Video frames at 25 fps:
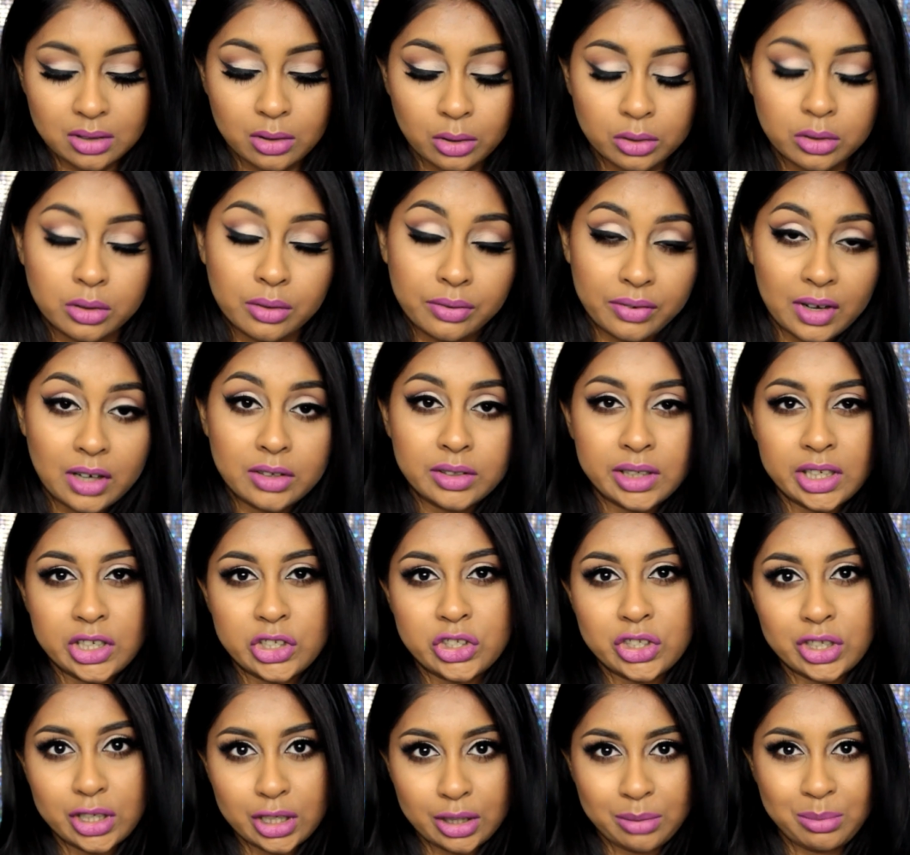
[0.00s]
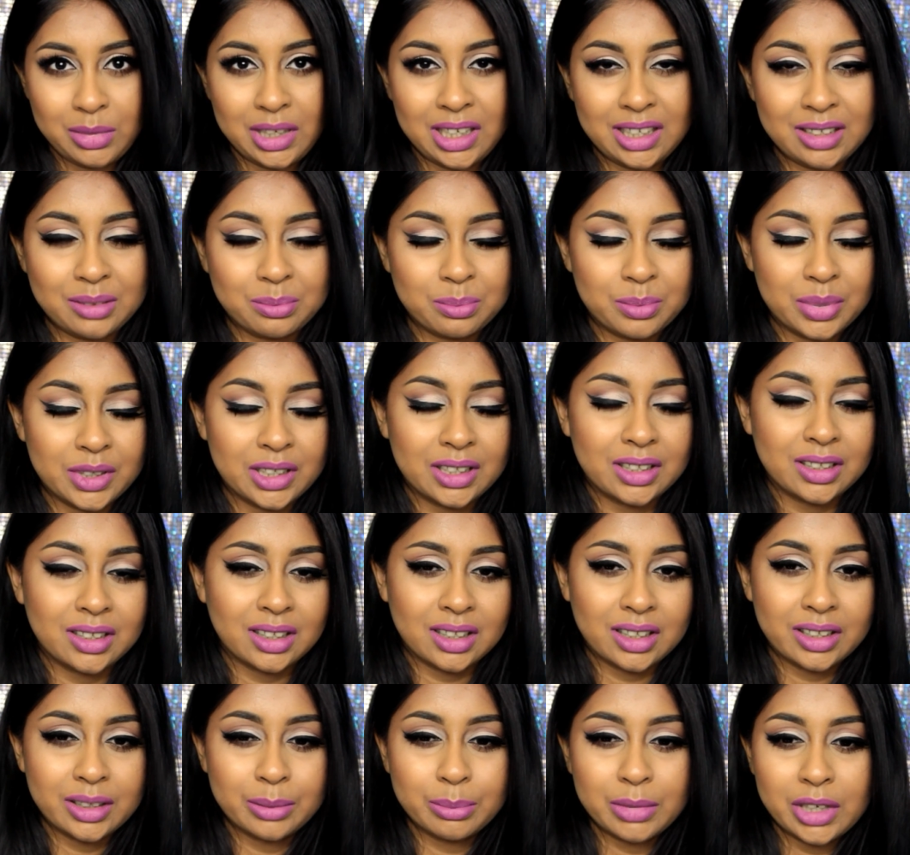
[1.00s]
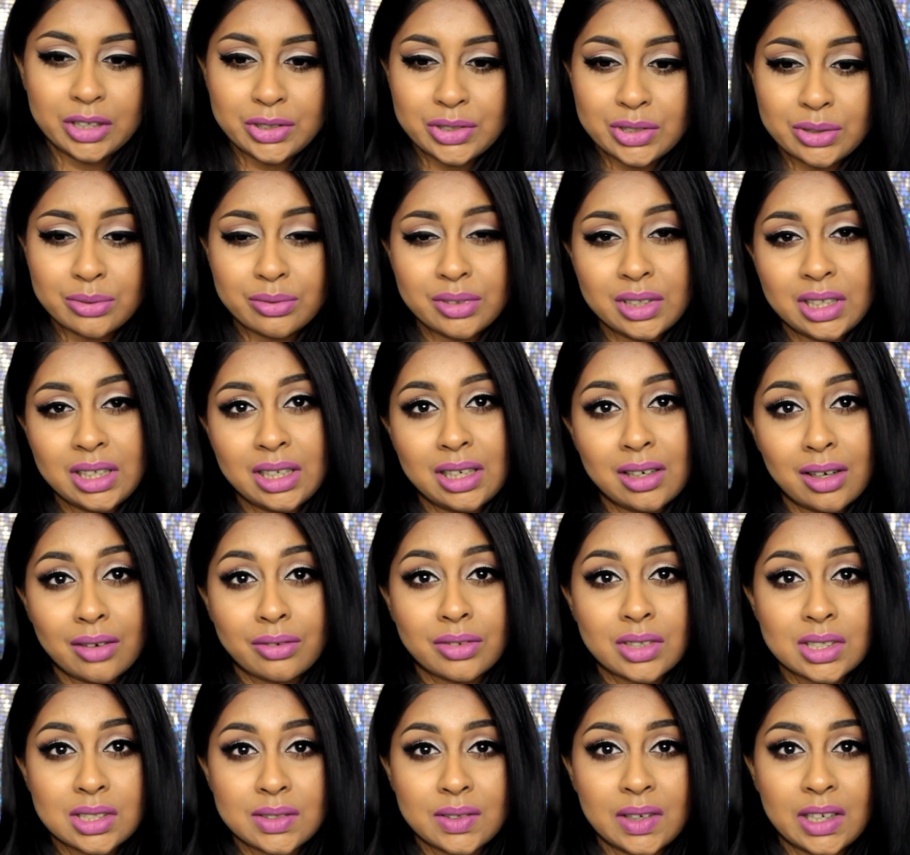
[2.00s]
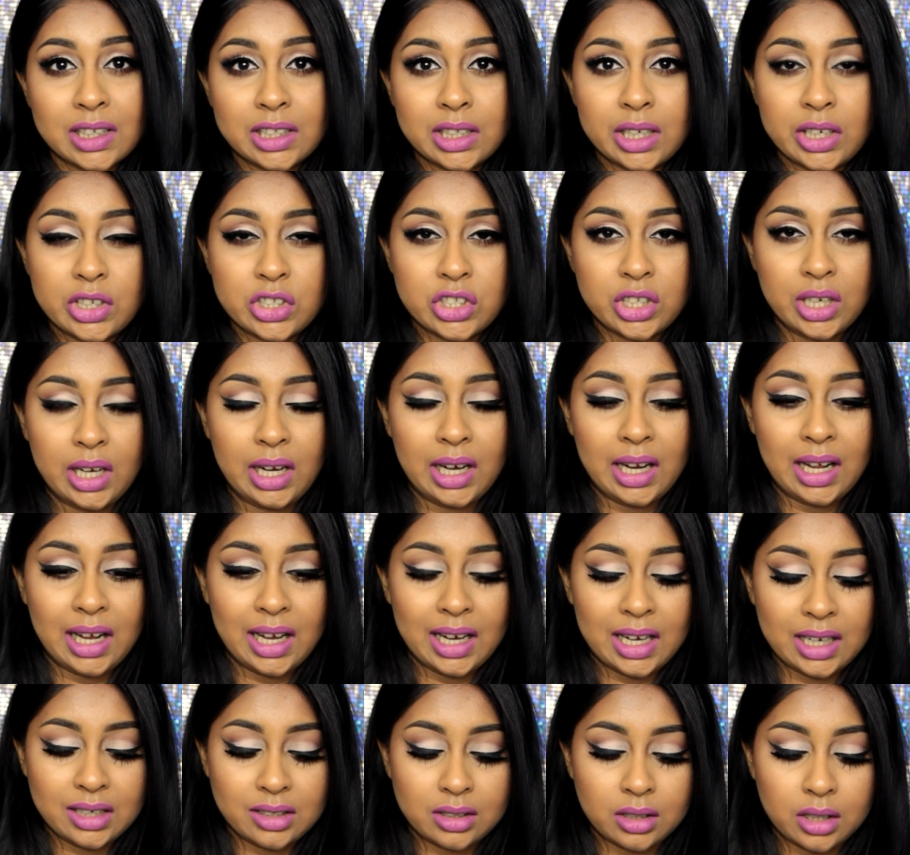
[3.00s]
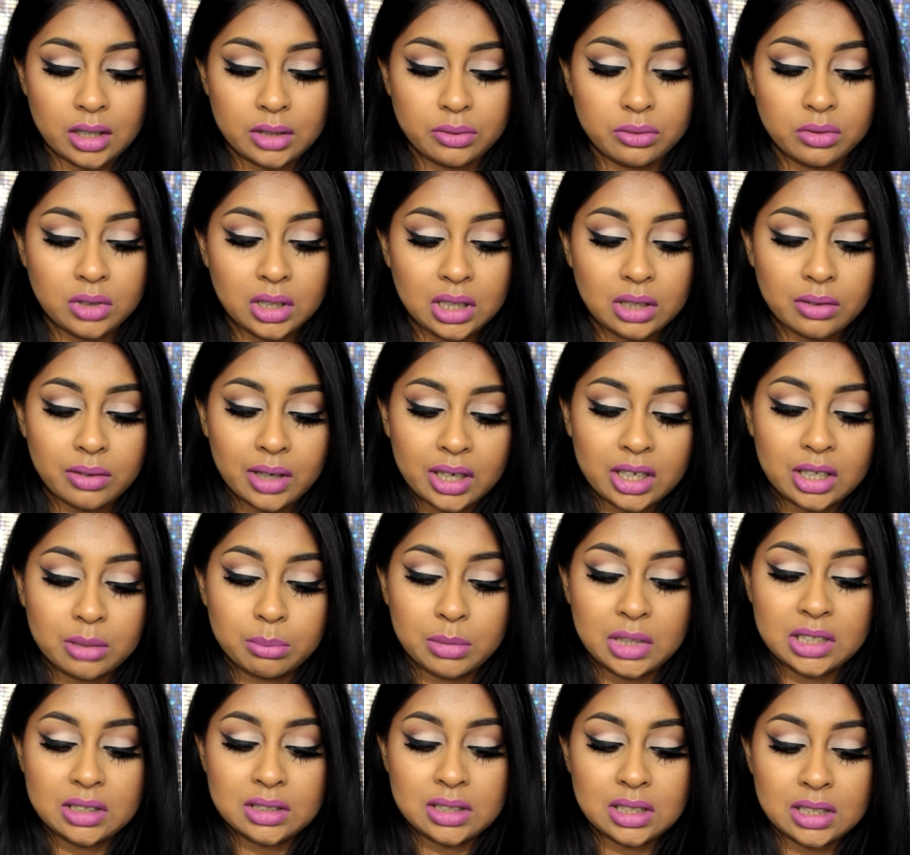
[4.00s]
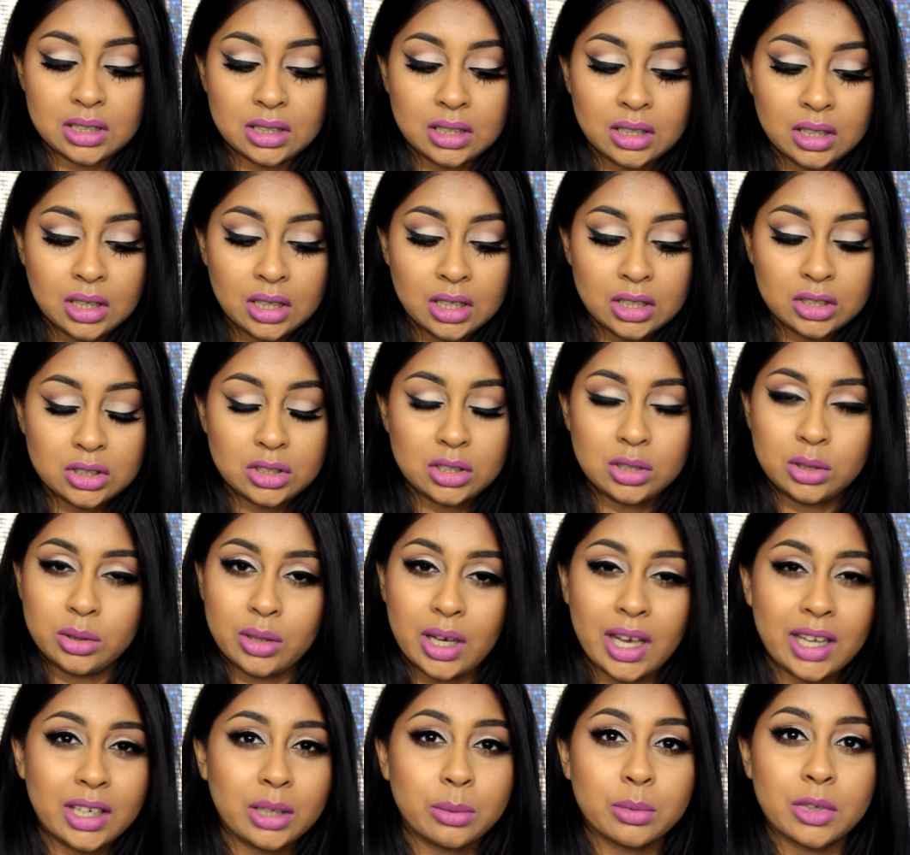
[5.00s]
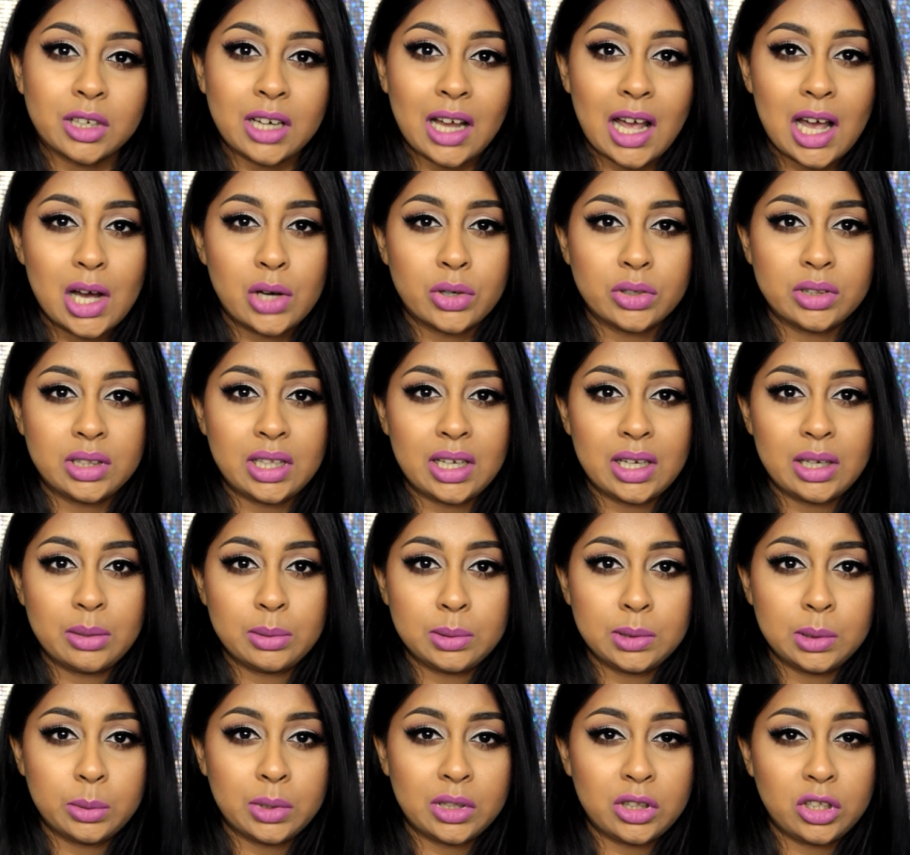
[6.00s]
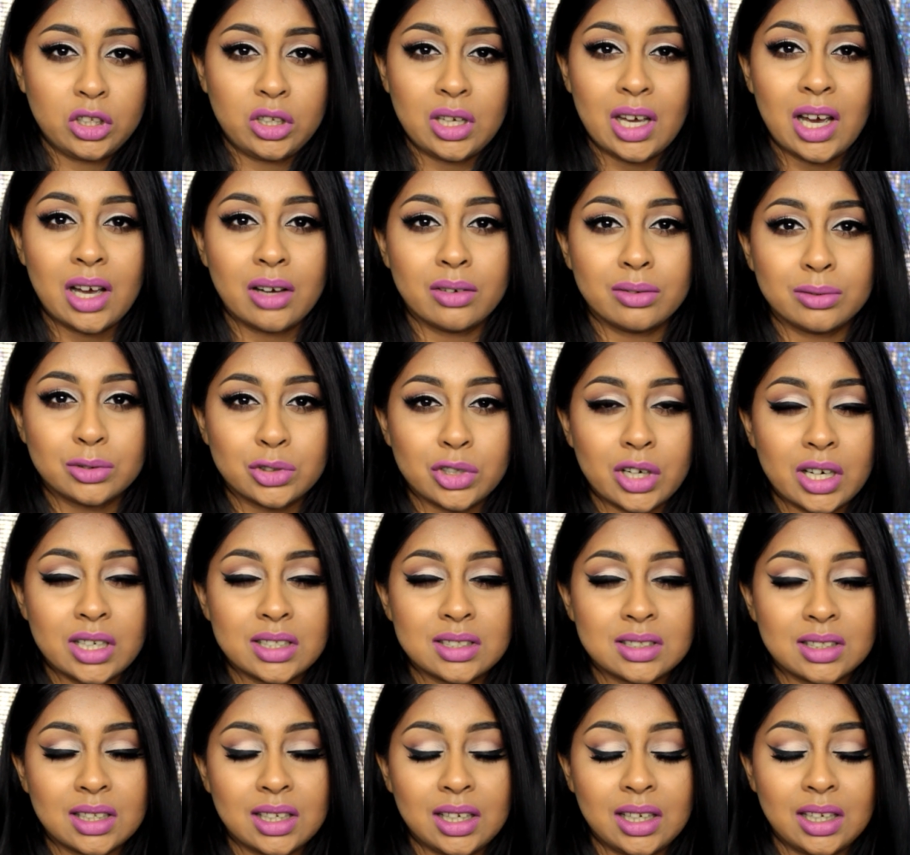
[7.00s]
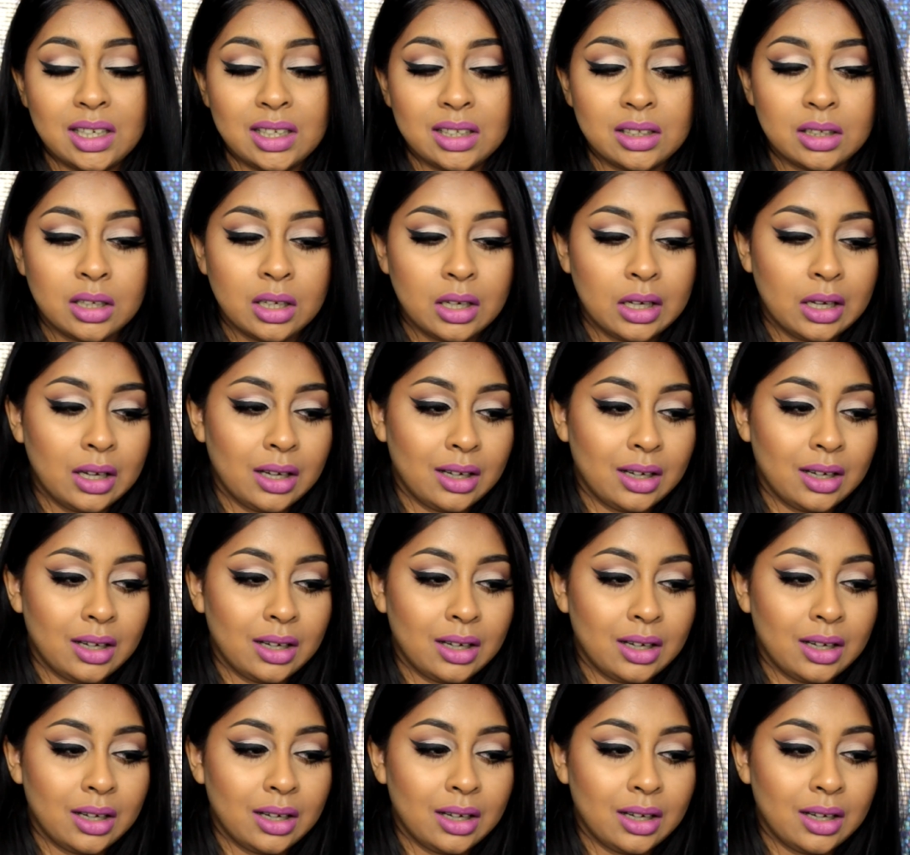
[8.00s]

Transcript: on the foundation I mean but um, I just really love this foundation and I really recommend it to anyone out there whether you have dry skin,